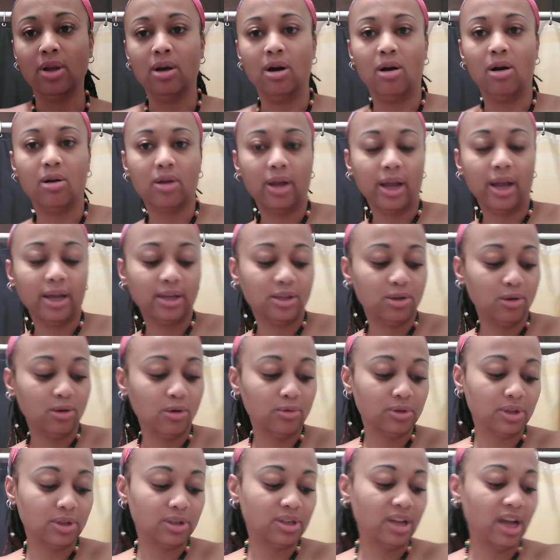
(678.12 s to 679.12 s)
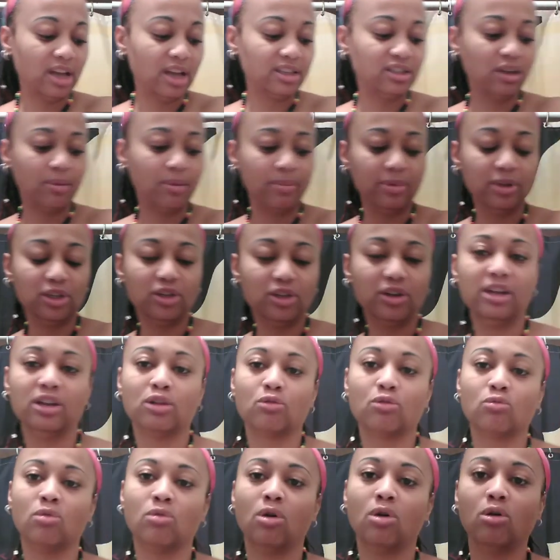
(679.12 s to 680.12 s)
Okay, so it was a toss-up between
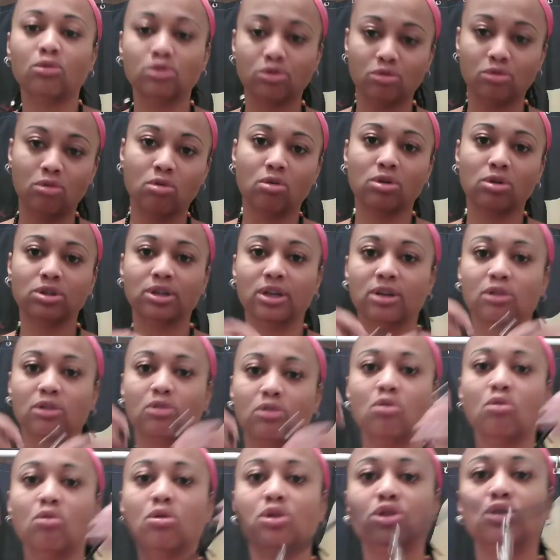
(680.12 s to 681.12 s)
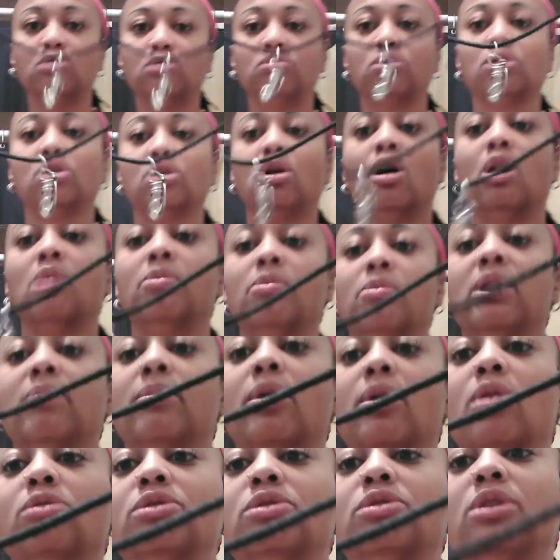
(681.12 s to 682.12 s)
the rose quartz and the quartz who was calling me the
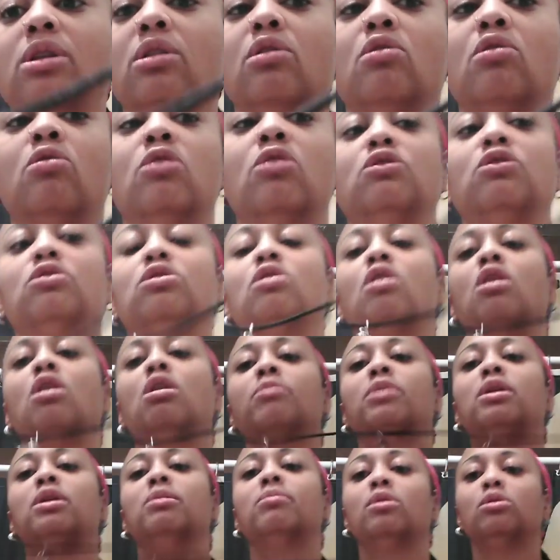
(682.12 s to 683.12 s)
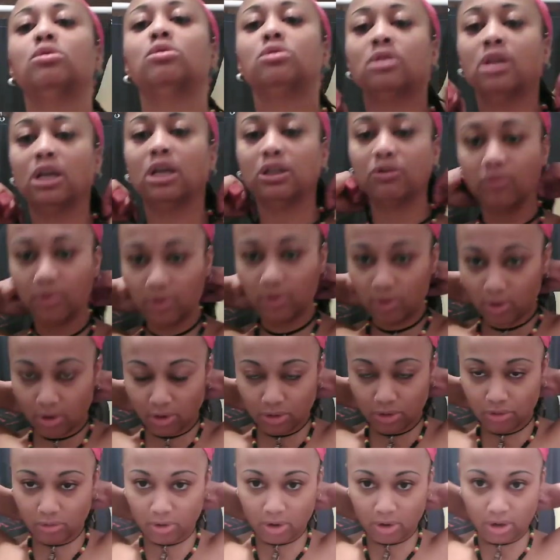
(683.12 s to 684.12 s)
most, and the quartz is calling me the most. So that's what we're going to
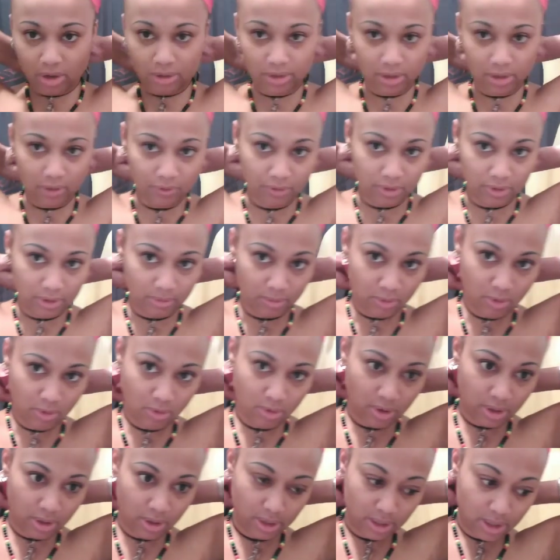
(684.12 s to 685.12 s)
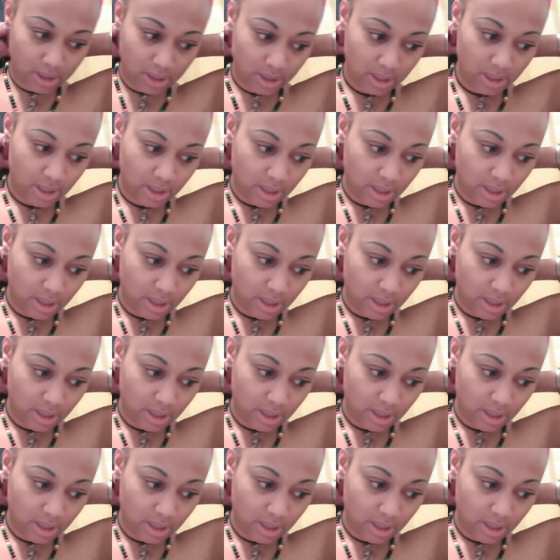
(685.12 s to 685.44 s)
adorn ourselves with some quartz.